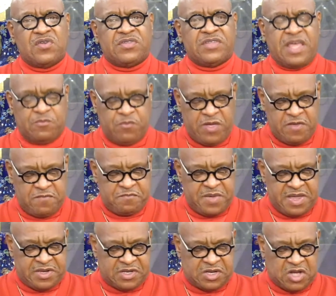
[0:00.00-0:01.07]
that we've
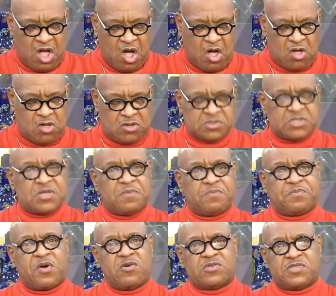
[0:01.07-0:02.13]
been called to
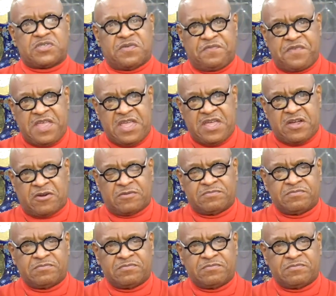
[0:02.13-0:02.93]
persevere,